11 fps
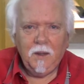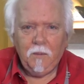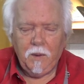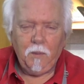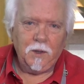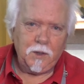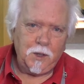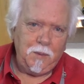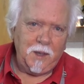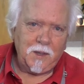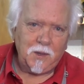We want
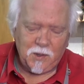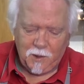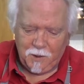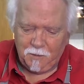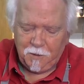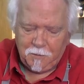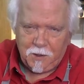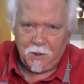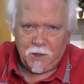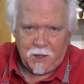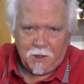chapatis that are
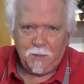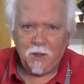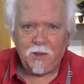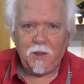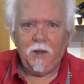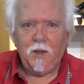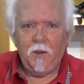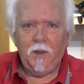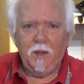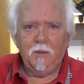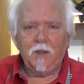15 centimetre
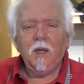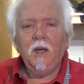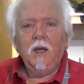round,